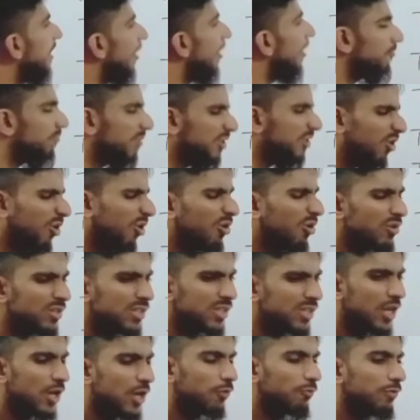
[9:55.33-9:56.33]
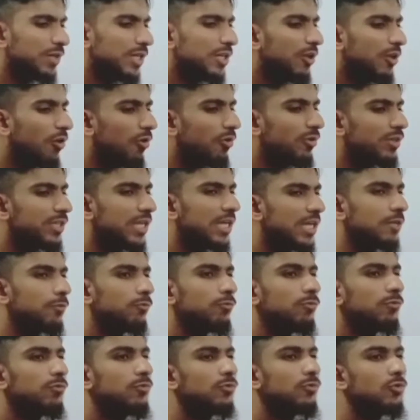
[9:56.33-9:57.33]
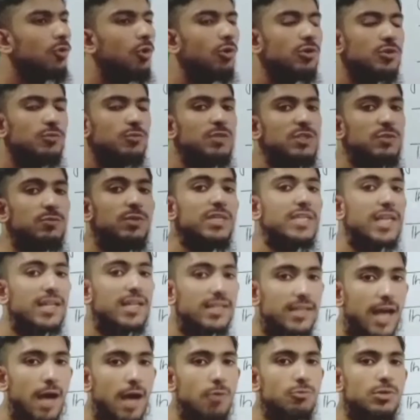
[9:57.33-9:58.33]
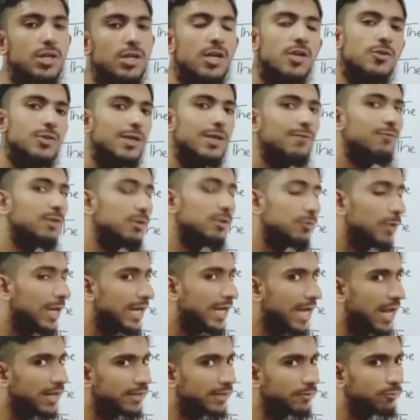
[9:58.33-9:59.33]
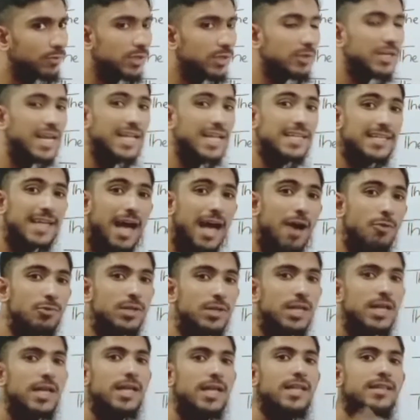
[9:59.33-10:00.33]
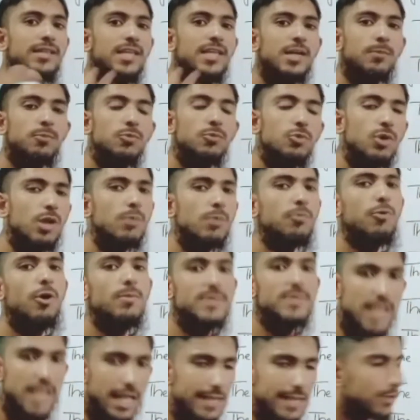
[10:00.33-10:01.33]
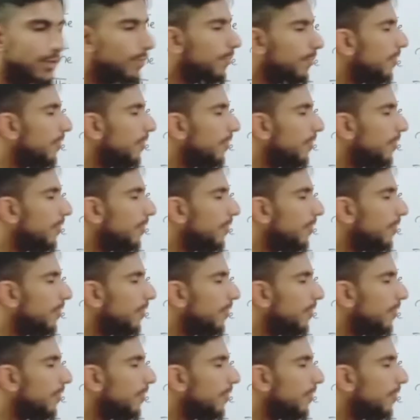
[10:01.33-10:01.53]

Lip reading: noun, because we know that those which we can count. So if we can count, their plural form is also